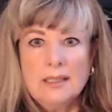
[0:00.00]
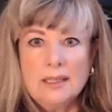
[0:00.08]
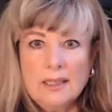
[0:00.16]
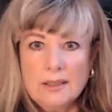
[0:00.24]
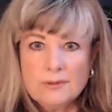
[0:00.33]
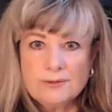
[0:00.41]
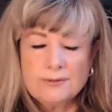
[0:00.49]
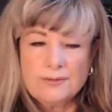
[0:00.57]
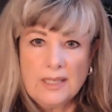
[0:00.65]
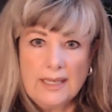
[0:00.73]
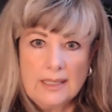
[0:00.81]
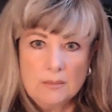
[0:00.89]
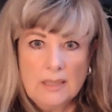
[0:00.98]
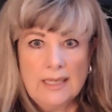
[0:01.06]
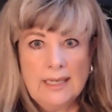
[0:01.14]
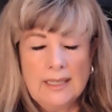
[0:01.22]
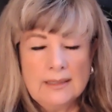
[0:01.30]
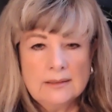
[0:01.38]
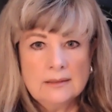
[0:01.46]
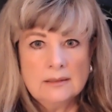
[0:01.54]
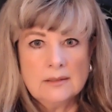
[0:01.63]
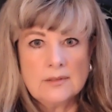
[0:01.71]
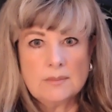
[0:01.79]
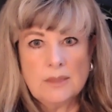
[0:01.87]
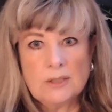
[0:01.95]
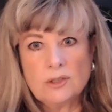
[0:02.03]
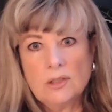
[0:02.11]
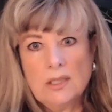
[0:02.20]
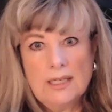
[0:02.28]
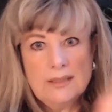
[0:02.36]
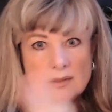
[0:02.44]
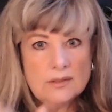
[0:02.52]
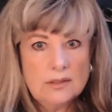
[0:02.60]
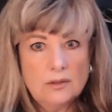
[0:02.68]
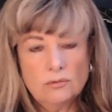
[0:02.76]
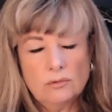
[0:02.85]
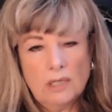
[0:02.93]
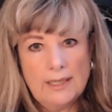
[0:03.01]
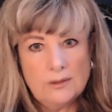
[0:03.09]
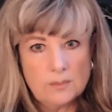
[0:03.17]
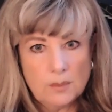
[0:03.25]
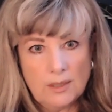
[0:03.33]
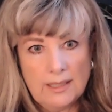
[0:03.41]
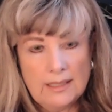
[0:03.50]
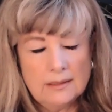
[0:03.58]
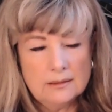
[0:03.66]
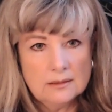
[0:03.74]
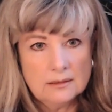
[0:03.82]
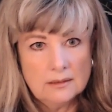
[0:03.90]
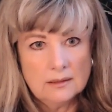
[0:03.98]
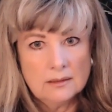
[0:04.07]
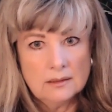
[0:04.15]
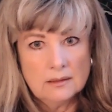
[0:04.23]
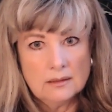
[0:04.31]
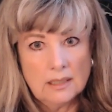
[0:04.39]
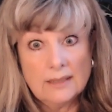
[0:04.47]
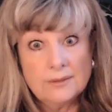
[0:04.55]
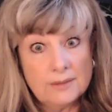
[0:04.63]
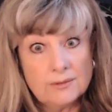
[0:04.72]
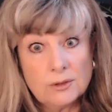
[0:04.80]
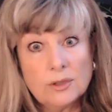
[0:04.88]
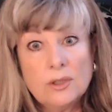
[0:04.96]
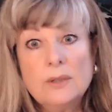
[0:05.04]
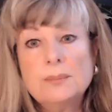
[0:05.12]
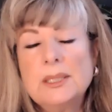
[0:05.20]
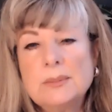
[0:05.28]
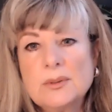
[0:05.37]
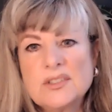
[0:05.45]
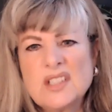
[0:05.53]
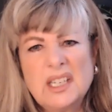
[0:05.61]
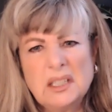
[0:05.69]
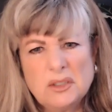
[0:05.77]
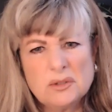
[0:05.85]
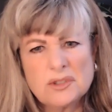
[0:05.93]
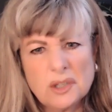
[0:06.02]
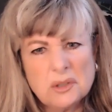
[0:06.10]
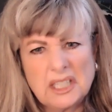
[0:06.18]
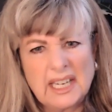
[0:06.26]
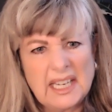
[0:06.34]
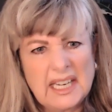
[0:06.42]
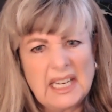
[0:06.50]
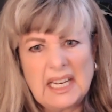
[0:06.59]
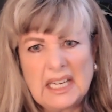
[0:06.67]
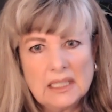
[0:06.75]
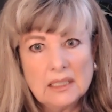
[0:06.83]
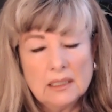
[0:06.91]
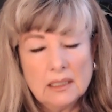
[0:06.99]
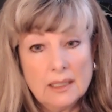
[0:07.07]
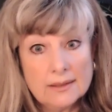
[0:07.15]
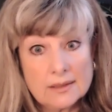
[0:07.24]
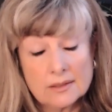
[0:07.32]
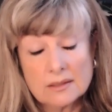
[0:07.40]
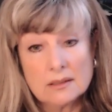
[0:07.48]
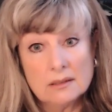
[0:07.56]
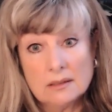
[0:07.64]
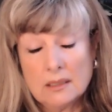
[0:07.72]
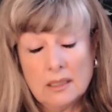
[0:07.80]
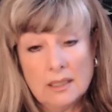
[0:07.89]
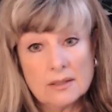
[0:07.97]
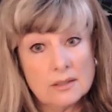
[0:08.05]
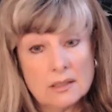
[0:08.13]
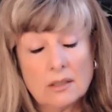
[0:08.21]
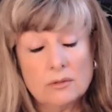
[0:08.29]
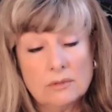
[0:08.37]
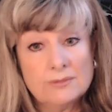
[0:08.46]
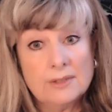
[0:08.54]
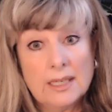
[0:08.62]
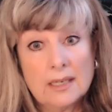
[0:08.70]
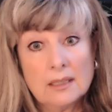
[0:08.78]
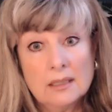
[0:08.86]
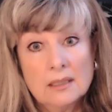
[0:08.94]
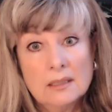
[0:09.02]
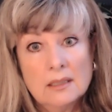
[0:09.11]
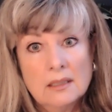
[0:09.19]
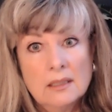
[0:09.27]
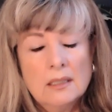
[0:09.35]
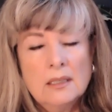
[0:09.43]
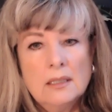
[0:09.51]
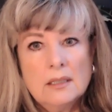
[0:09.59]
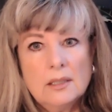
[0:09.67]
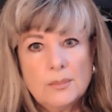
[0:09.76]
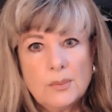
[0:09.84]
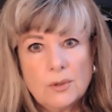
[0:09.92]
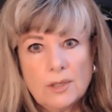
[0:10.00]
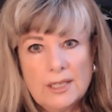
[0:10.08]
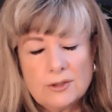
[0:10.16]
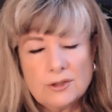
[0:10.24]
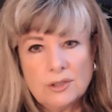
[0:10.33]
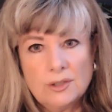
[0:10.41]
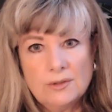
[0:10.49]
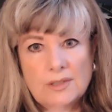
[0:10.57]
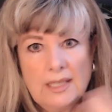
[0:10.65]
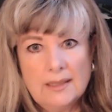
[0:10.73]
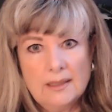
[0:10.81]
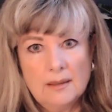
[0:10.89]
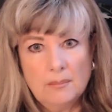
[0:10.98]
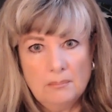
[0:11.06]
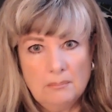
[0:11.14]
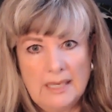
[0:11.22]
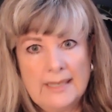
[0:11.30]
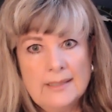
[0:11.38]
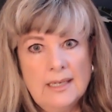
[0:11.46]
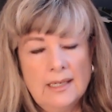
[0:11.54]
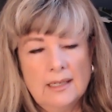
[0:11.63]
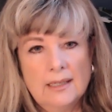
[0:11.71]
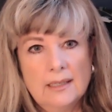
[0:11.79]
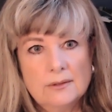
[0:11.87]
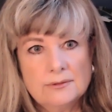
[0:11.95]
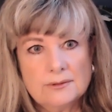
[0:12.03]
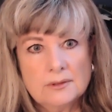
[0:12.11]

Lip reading: If a man specializes in the right brain, I've even heard people say, "You're so gay." It's horrific, the pressure that men have